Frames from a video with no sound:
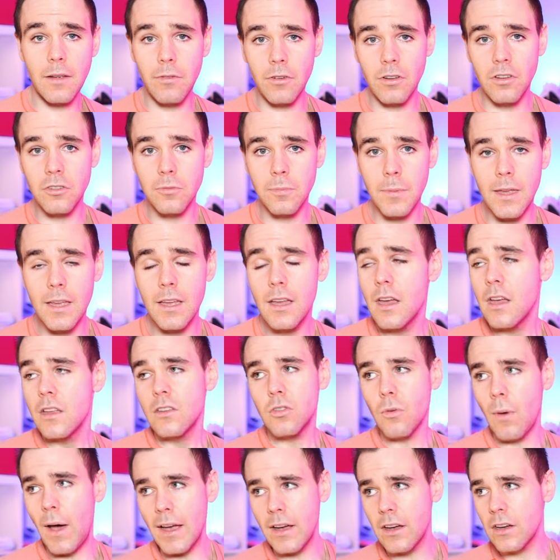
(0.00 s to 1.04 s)
level as me,
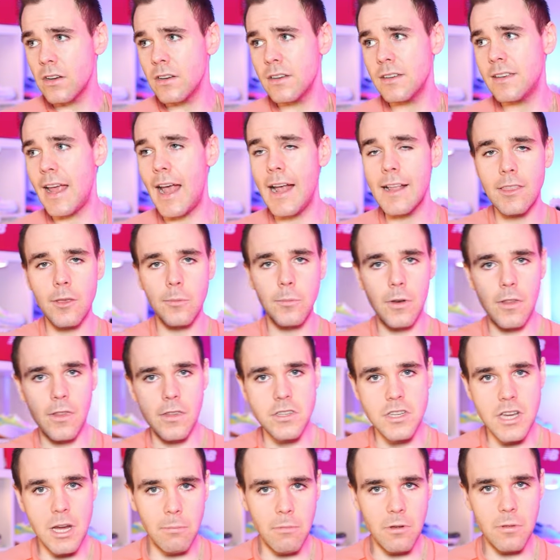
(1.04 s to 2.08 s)
so I couldn't take them to the
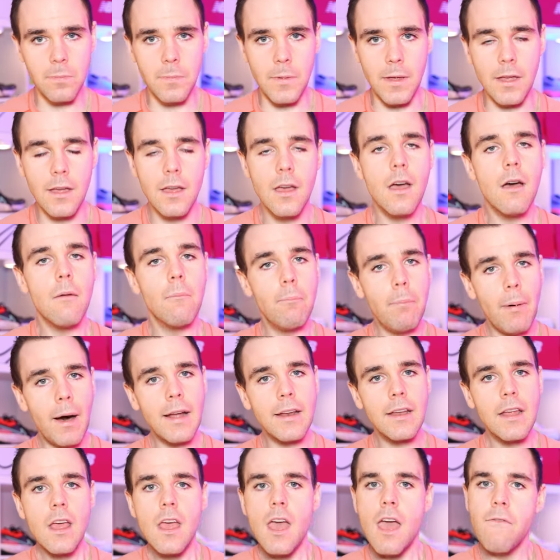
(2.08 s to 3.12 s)
gym with me.
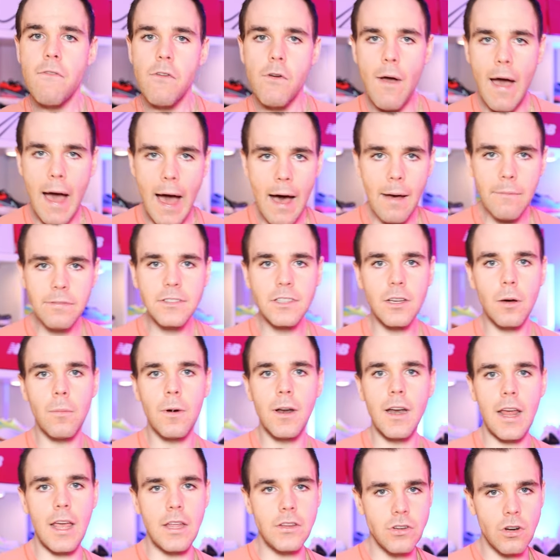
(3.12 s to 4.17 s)
But if you have
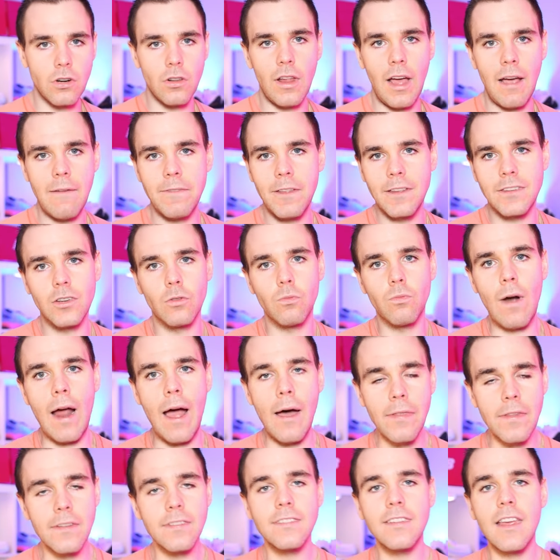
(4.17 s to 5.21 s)
someone in your life that's
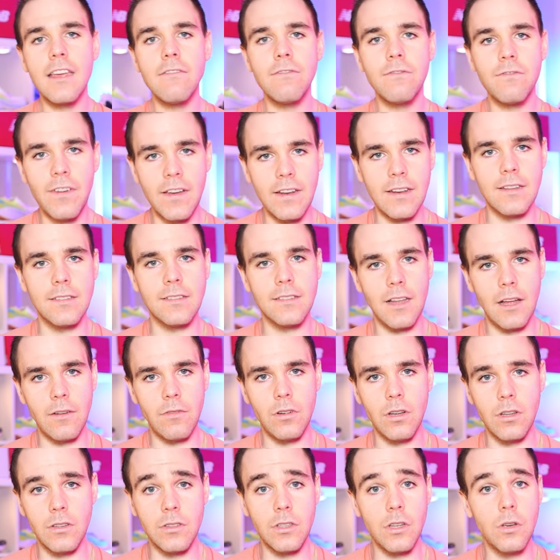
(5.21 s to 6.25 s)
around the same fitness
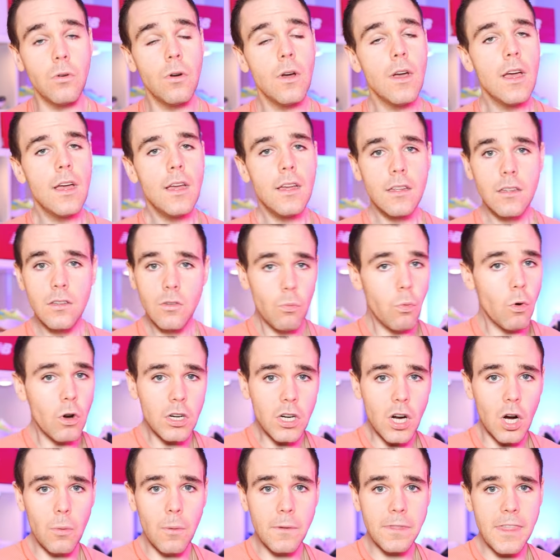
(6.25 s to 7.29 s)
level as you,
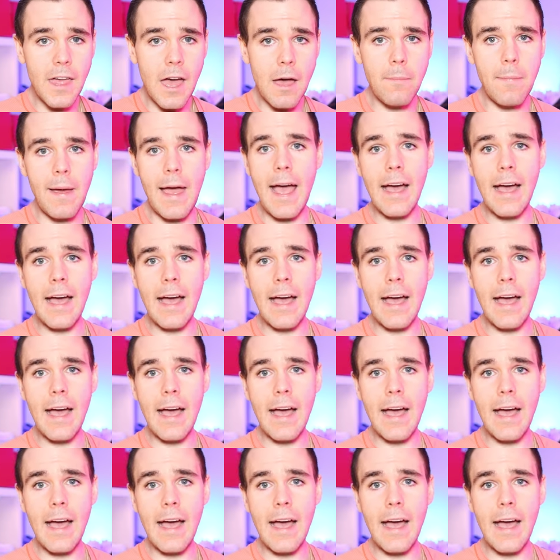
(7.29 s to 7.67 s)
Work out with them,